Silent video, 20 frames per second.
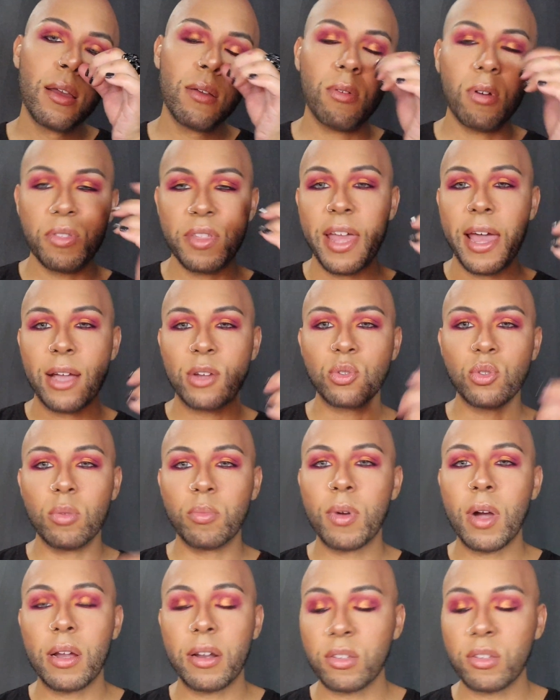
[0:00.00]
well, the actual
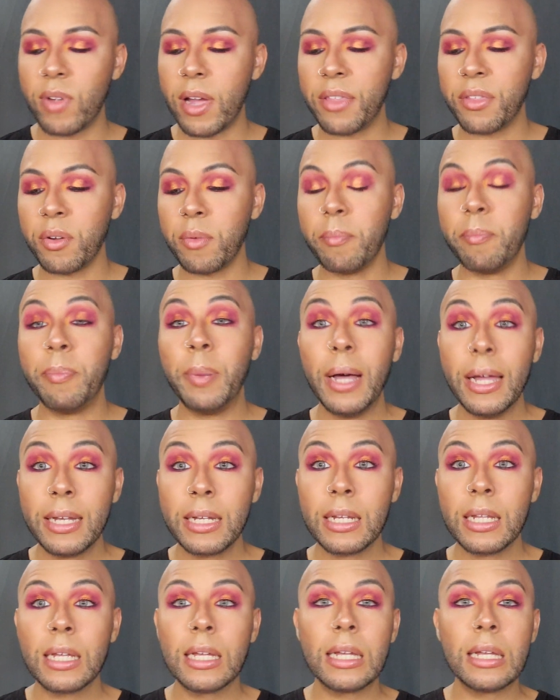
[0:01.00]
product rather, but
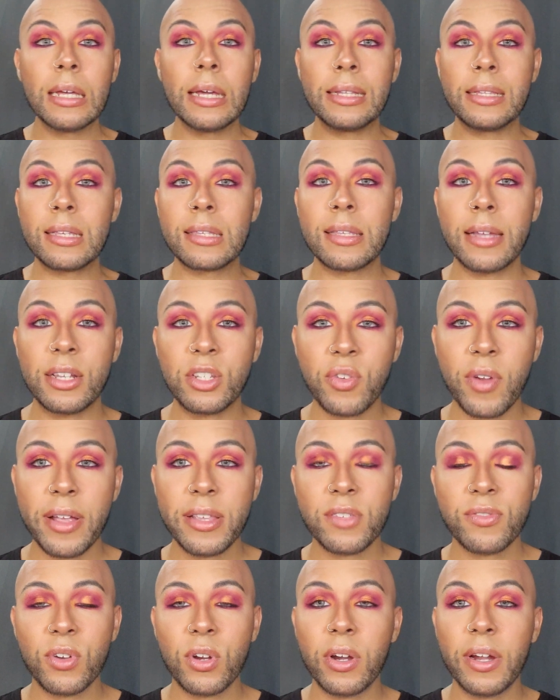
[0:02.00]
it does not
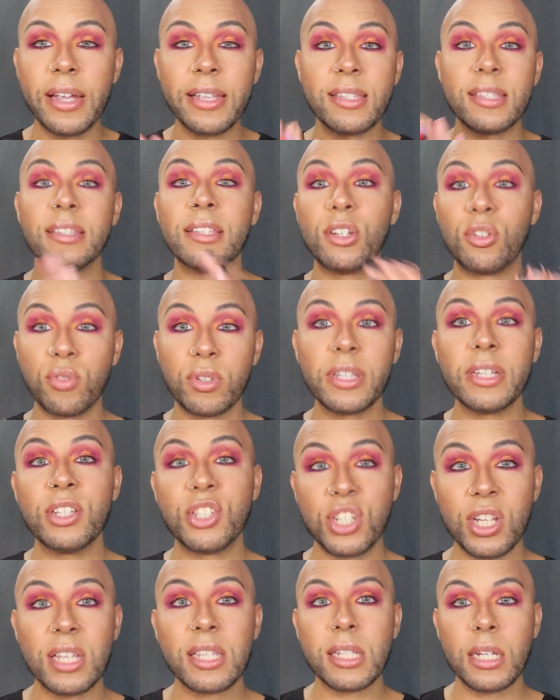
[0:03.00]
transfer. It's literally
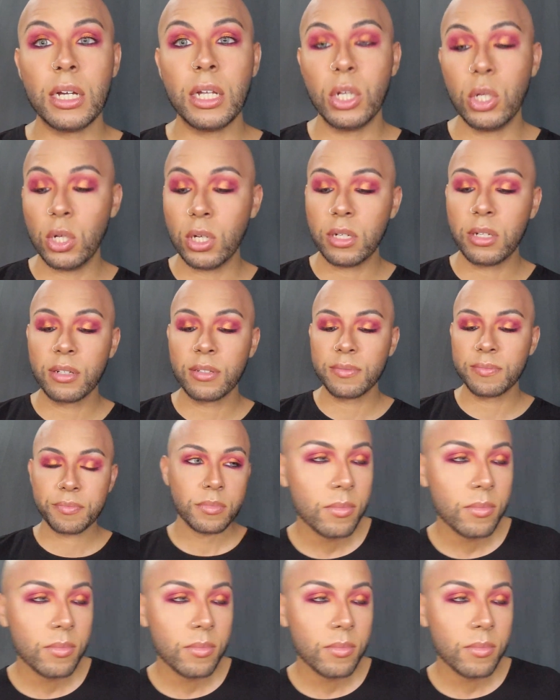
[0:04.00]
just a look.